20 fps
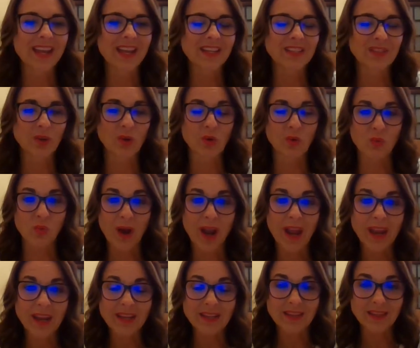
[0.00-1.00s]
it's a
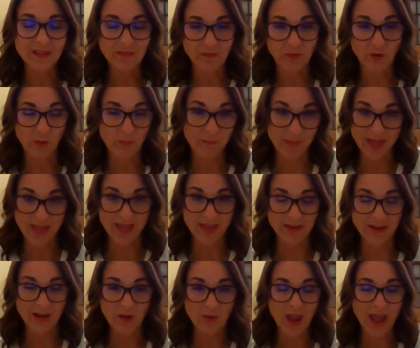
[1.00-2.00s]
great for men,
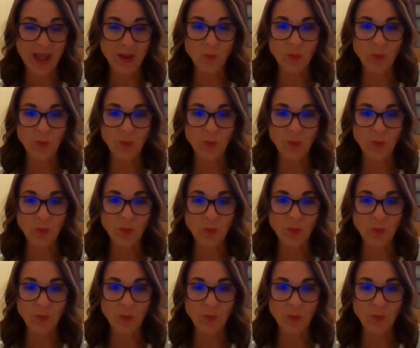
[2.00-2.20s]
okay?